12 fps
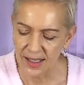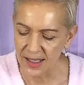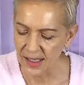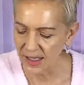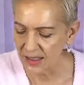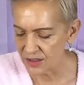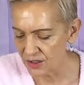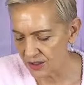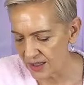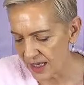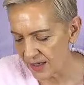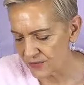and you're
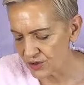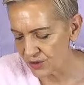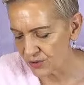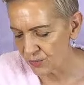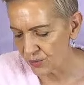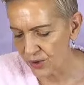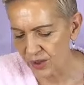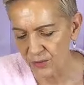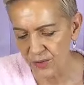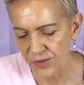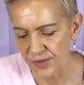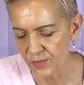going to have to work
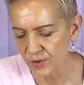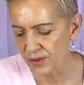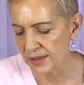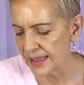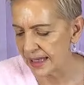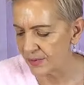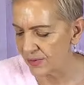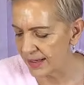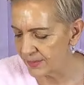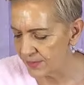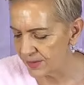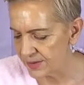with them or
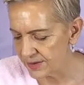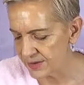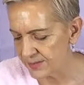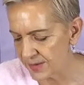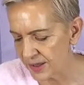collaborate with them,